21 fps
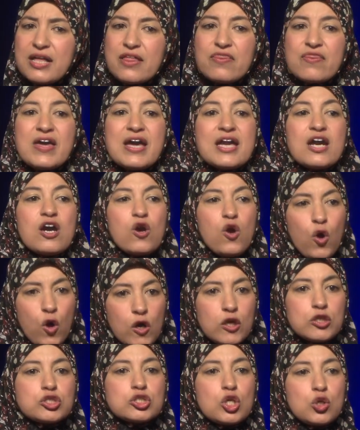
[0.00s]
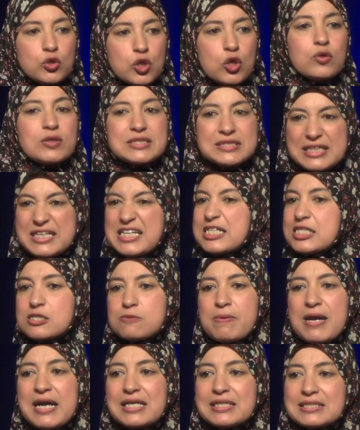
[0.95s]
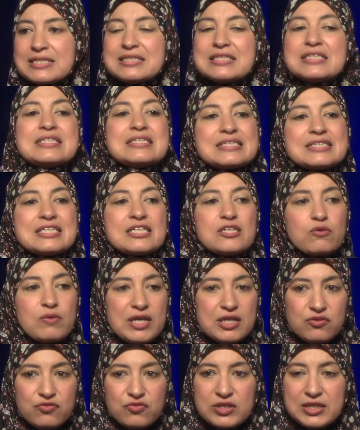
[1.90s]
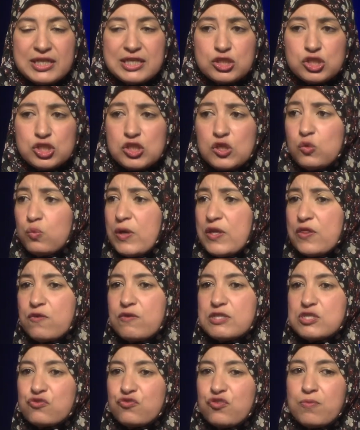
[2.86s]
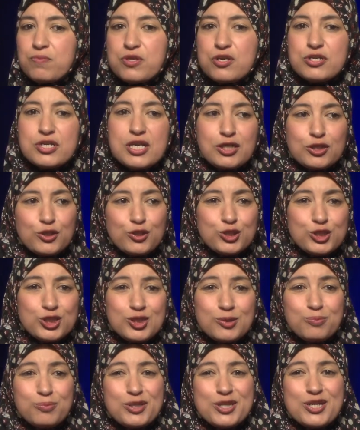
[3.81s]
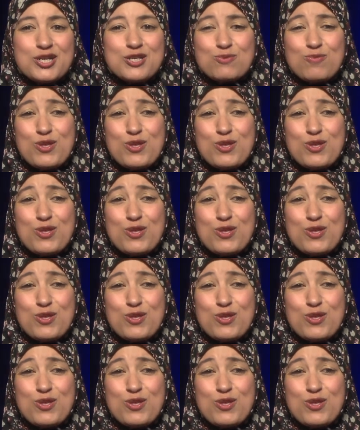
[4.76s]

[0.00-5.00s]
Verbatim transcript: they are also going to expect an instant gratification, whether it's from their younger siblings,